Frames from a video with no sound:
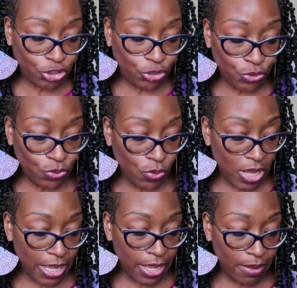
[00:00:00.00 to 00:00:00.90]
to
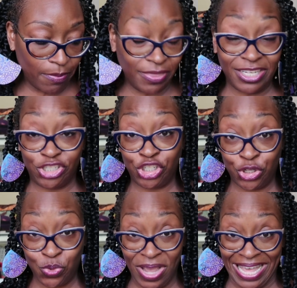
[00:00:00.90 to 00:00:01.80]
the
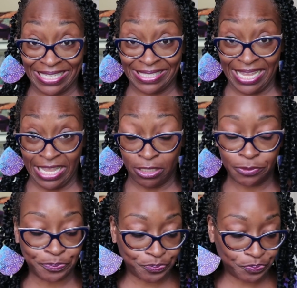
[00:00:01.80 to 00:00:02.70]
2XL